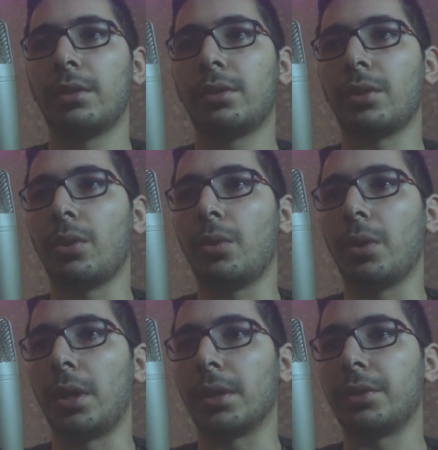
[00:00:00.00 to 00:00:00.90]

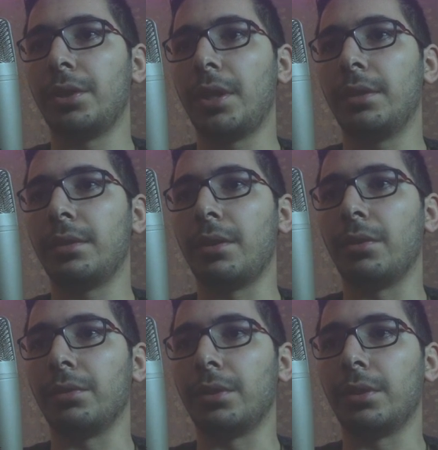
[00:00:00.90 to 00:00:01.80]
So I'll create
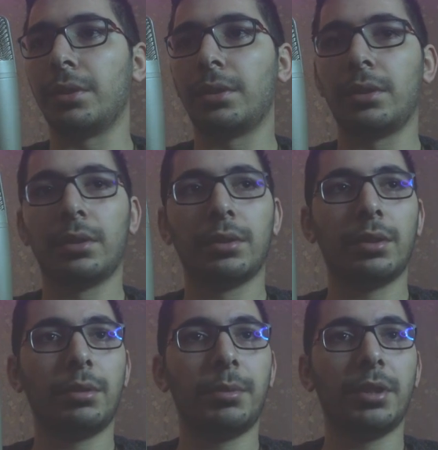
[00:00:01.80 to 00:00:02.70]
another
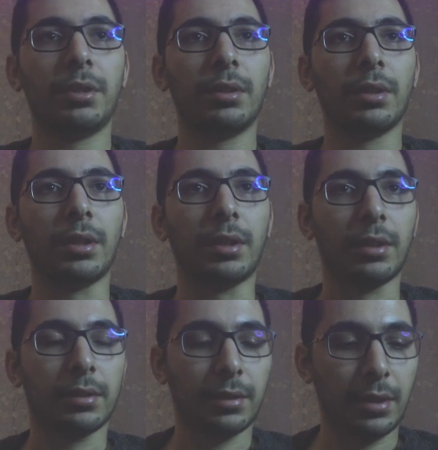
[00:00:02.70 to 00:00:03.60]
terminal, and
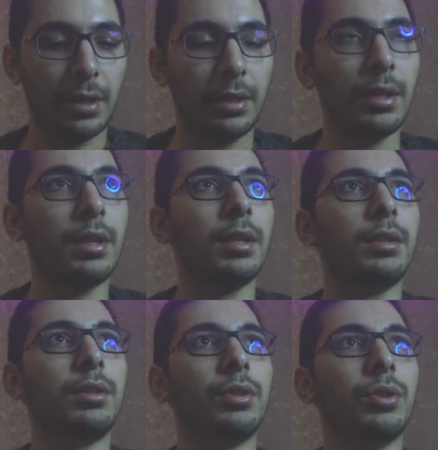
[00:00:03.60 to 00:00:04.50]
I'll cd
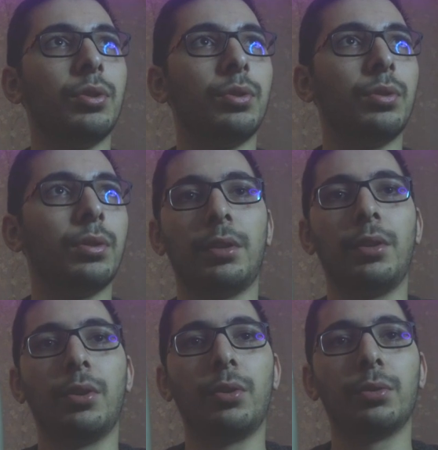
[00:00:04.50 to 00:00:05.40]
into
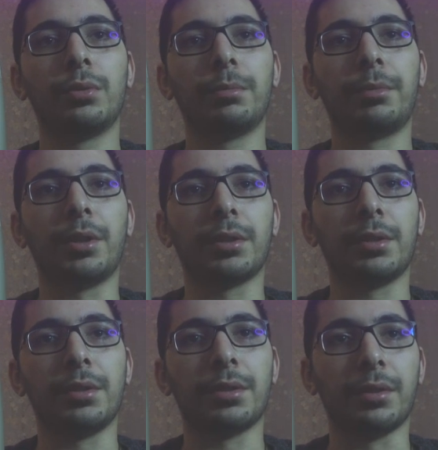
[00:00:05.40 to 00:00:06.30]
node
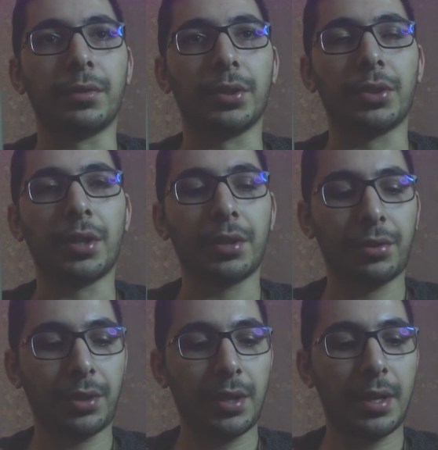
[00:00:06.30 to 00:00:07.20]
proxy server
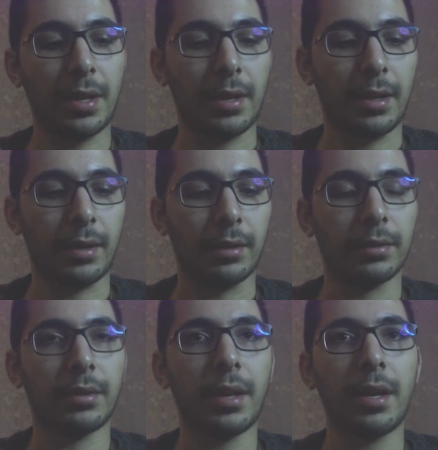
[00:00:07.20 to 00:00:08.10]
directory, and I'll
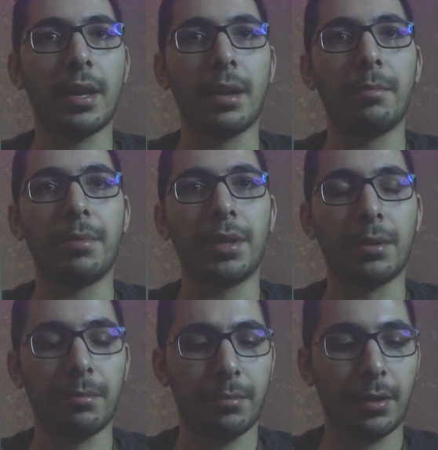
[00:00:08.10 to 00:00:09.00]
say
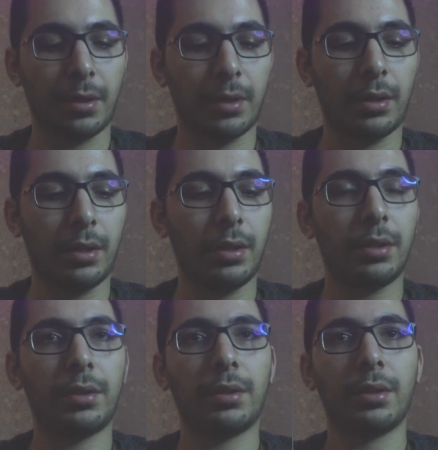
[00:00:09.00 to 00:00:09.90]
npm
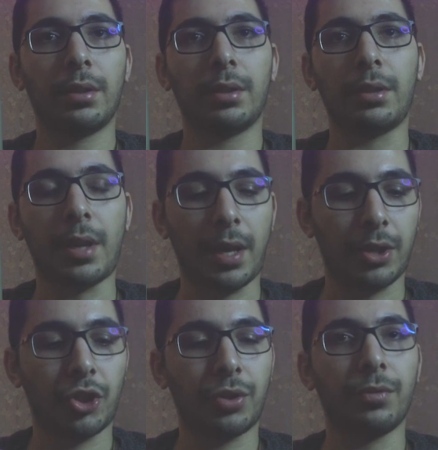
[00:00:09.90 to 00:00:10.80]
init
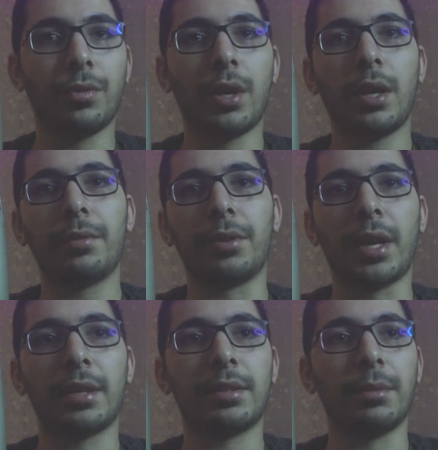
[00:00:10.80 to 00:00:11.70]
dash y for
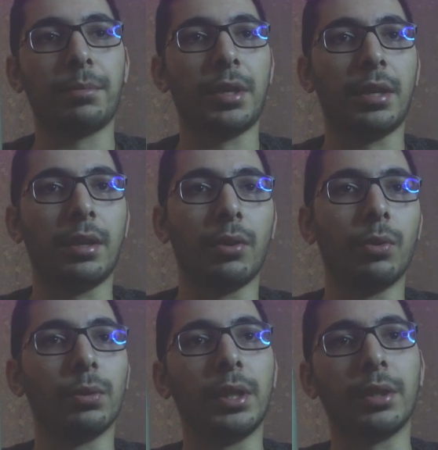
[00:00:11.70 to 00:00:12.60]
accepting
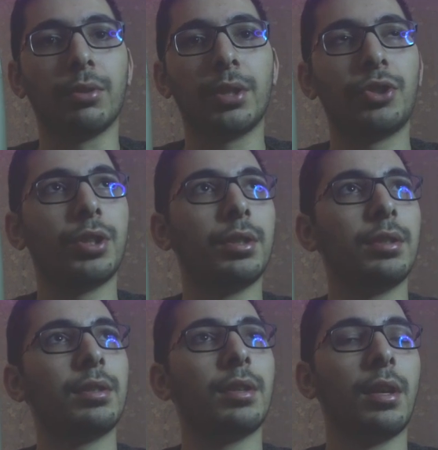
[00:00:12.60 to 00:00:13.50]
all the
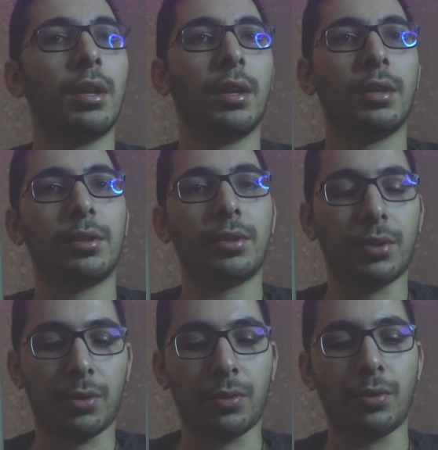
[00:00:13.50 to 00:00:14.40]
questions.
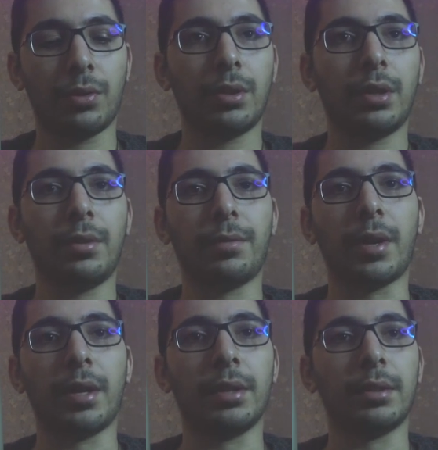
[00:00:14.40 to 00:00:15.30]
So if
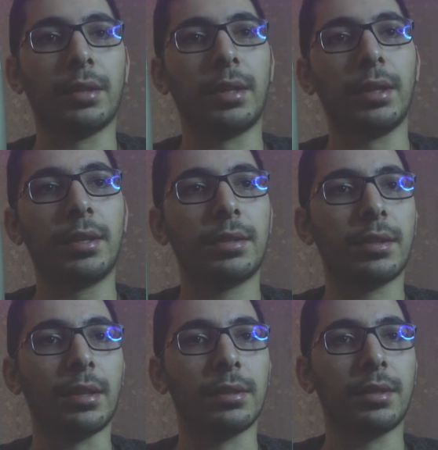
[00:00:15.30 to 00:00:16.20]
I hit
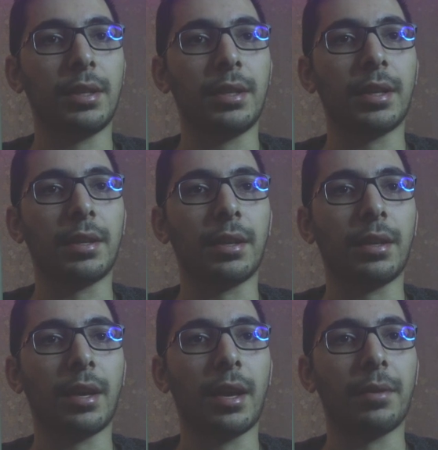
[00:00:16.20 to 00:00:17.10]
ls, I'll see that
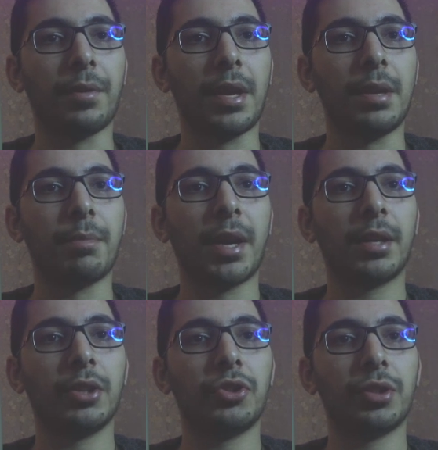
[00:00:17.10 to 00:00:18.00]
I have a
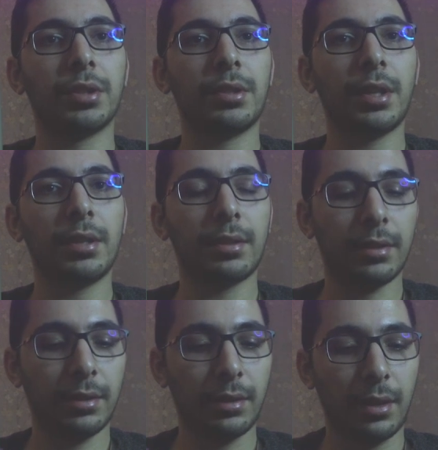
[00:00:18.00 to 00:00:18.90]

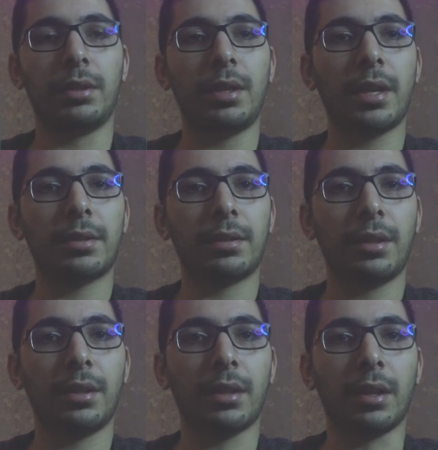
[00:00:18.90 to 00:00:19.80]
package.json. The next
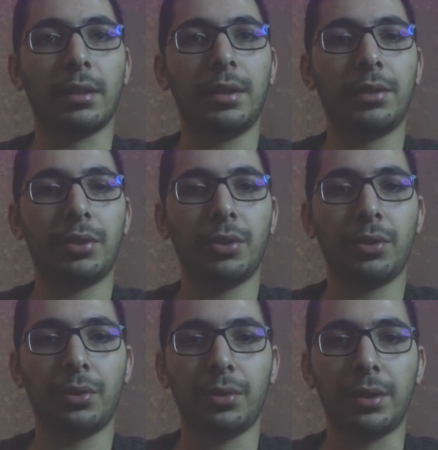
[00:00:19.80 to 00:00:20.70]
thing, I'll need
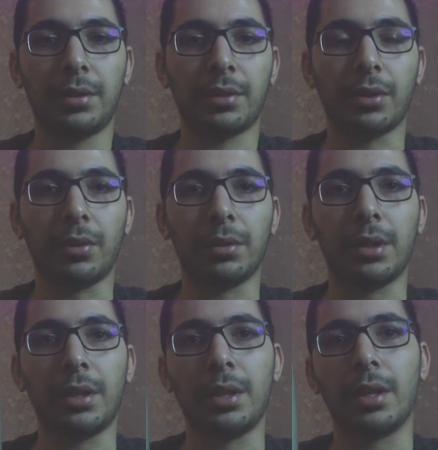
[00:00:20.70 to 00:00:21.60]
to install
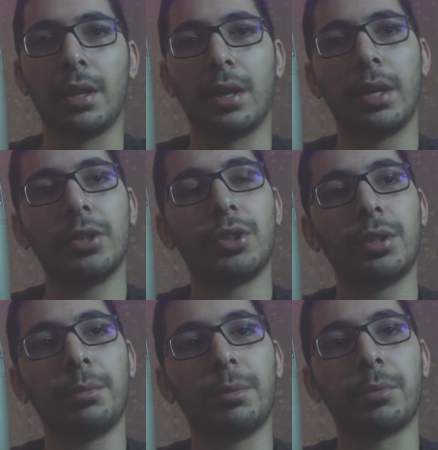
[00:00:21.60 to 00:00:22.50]
the H T
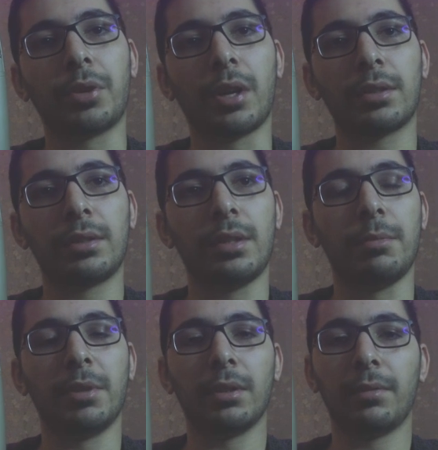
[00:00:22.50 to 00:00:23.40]
T P
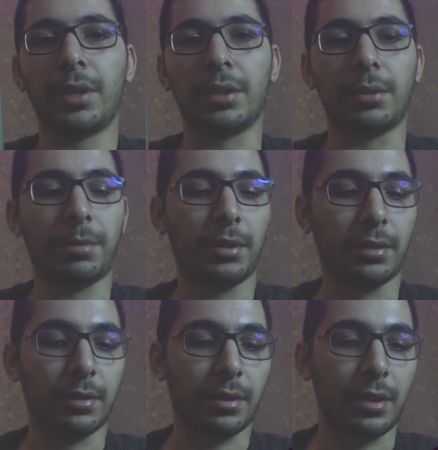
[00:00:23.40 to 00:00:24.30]
proxy middleware
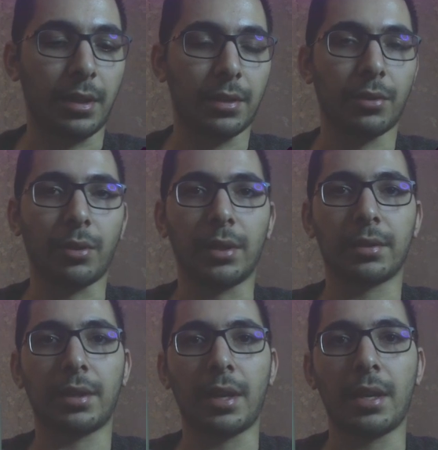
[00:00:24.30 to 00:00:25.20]
dependency. So I'll
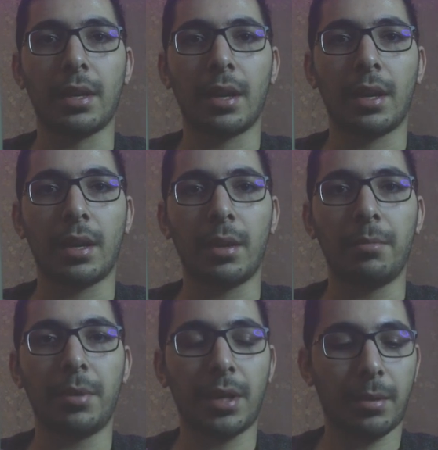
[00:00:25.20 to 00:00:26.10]
say
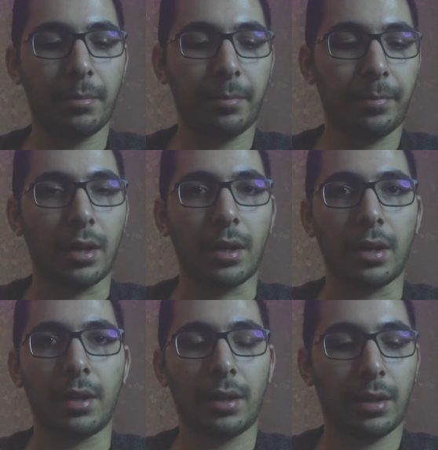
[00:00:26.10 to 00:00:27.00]
npm
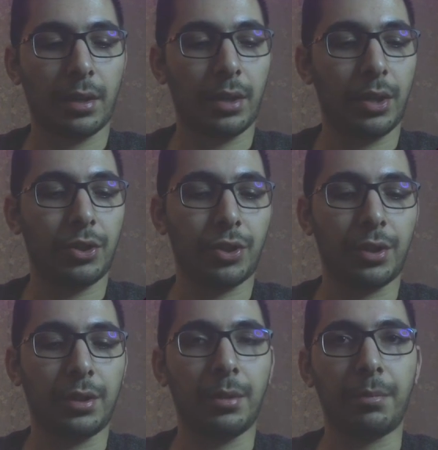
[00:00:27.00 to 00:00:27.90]
I H
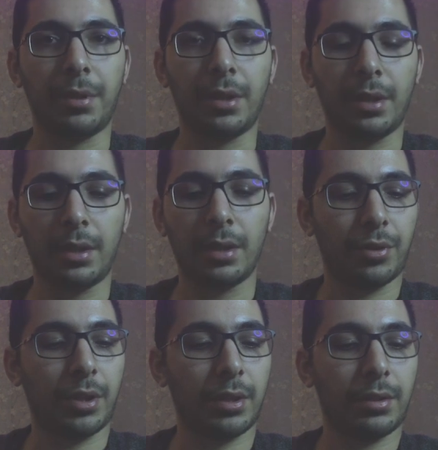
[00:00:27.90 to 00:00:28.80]
T T P
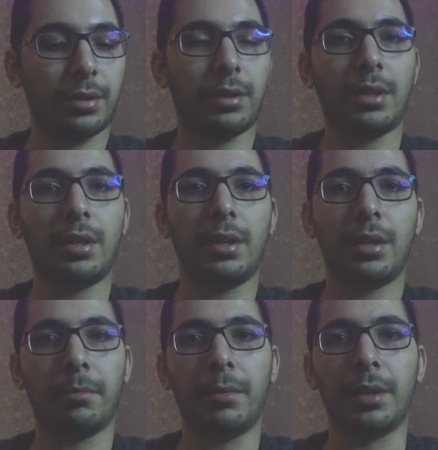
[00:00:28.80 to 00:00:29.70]

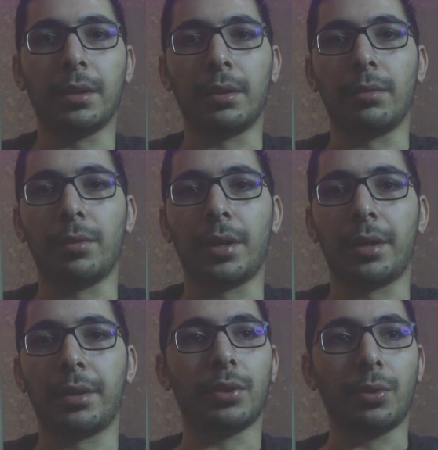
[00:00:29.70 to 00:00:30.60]
proxy
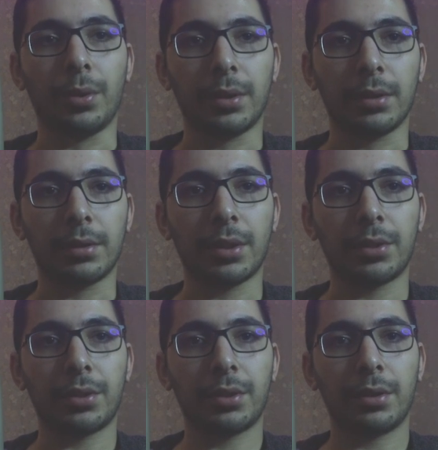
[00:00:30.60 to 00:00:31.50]
middleware. So it'll
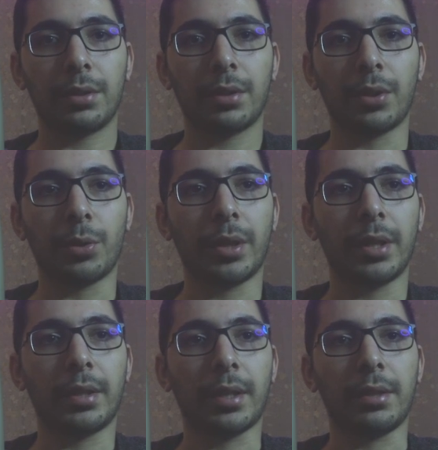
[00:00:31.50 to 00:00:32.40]
just go
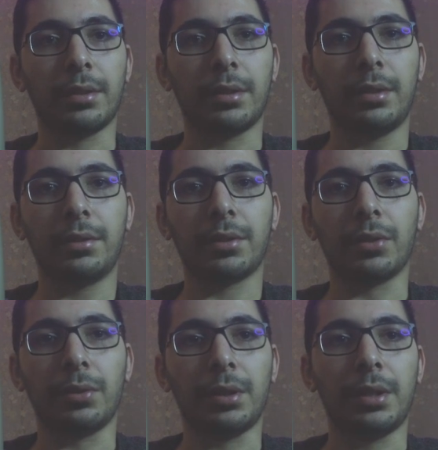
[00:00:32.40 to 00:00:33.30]
ahead and
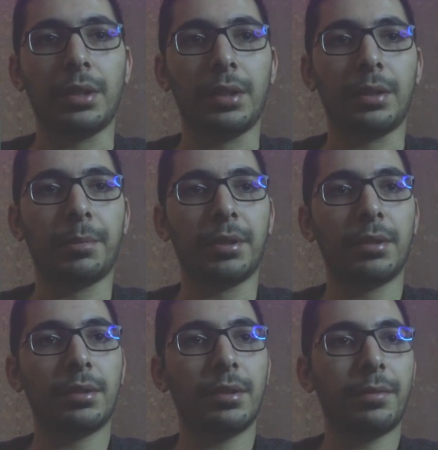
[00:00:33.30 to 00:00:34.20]
install the
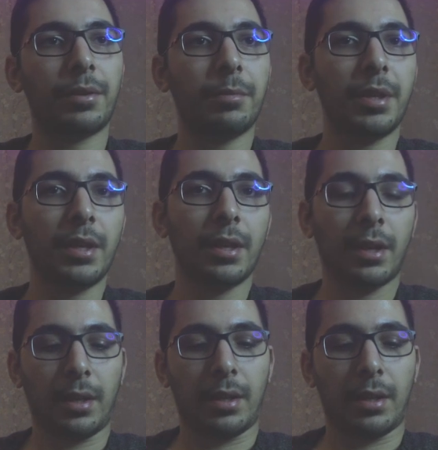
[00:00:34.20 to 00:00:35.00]
dependency for me.